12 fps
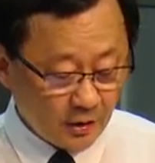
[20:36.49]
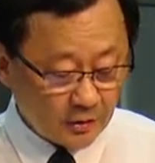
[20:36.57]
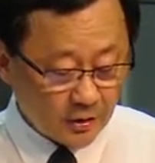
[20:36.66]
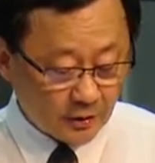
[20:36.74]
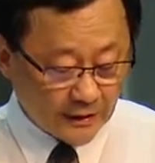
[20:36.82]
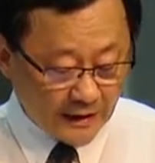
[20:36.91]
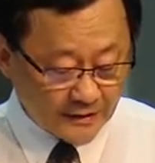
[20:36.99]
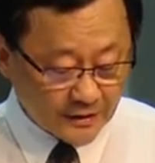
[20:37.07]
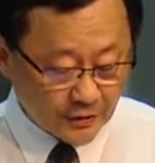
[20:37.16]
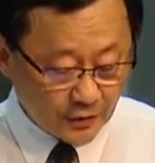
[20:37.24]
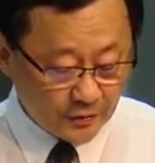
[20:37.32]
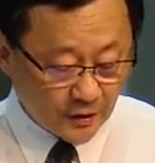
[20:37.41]
Hong Kong
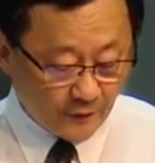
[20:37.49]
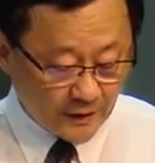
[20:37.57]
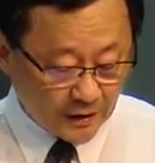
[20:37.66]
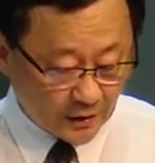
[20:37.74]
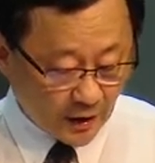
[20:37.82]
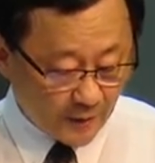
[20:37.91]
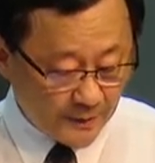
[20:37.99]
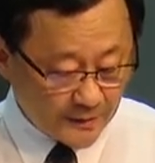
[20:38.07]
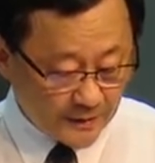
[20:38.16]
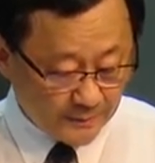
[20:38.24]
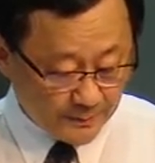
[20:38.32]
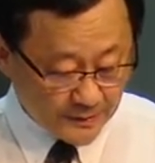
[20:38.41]
Institute of
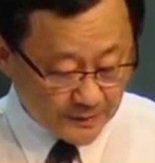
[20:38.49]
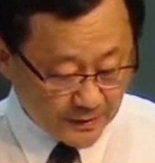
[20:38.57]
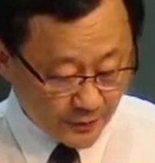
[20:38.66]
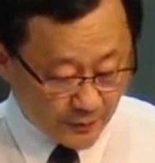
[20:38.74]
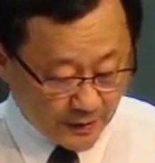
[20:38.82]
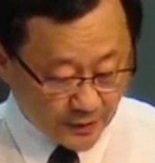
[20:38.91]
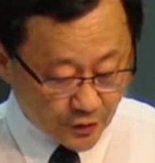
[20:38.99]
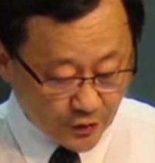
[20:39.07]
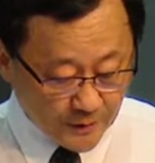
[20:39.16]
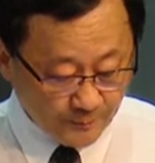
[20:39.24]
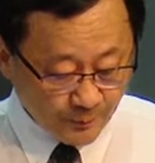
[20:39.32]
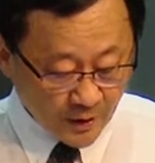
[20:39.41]
Economics and Business
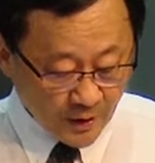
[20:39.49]
Strategy.